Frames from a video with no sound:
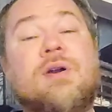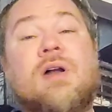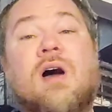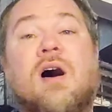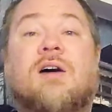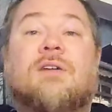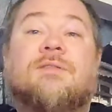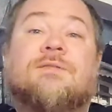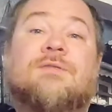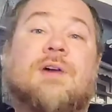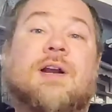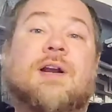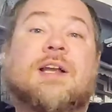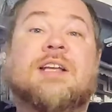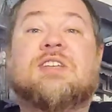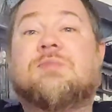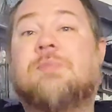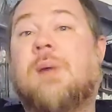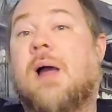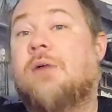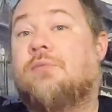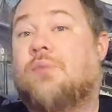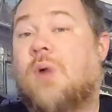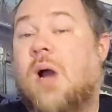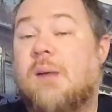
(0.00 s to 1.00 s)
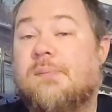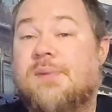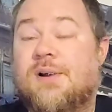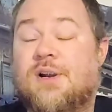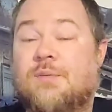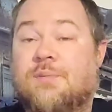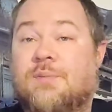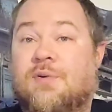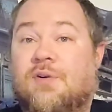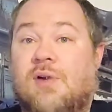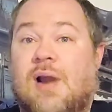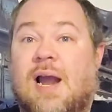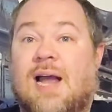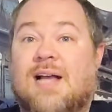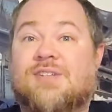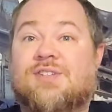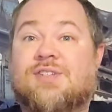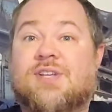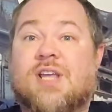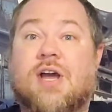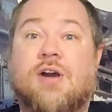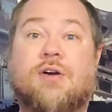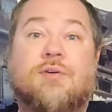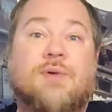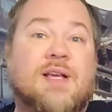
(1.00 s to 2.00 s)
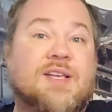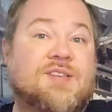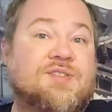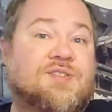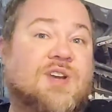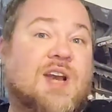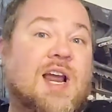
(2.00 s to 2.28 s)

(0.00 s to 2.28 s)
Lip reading: Offerings by Robert Marasco is an